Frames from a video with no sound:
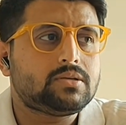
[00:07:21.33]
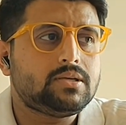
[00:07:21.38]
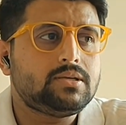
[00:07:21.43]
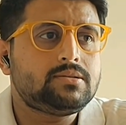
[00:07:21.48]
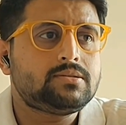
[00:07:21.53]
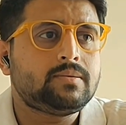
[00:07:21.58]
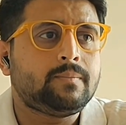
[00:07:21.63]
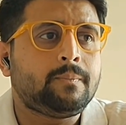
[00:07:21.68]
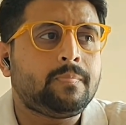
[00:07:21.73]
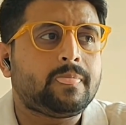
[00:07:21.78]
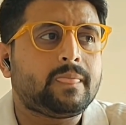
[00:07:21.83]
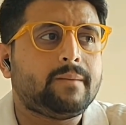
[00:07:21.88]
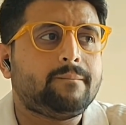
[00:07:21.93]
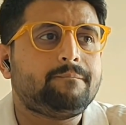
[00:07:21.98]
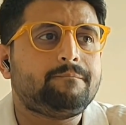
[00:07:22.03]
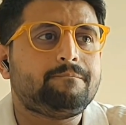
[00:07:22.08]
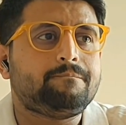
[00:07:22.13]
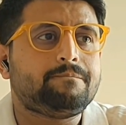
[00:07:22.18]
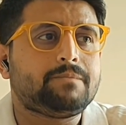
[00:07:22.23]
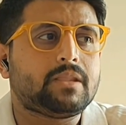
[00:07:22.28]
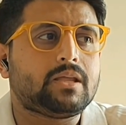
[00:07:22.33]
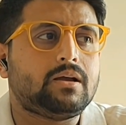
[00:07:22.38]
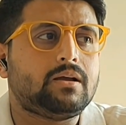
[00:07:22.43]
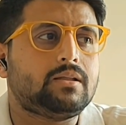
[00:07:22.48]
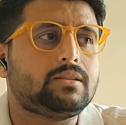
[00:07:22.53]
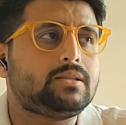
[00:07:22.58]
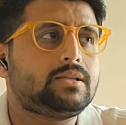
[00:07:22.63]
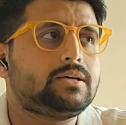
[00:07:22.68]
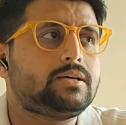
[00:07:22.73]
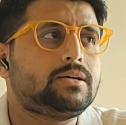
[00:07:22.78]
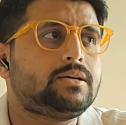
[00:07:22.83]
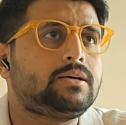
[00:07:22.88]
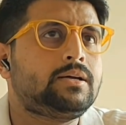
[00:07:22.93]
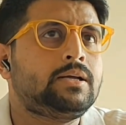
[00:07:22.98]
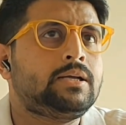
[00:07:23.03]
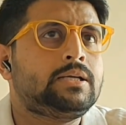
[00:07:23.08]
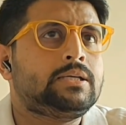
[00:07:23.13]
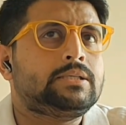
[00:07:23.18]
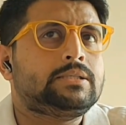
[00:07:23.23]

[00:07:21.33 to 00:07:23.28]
is the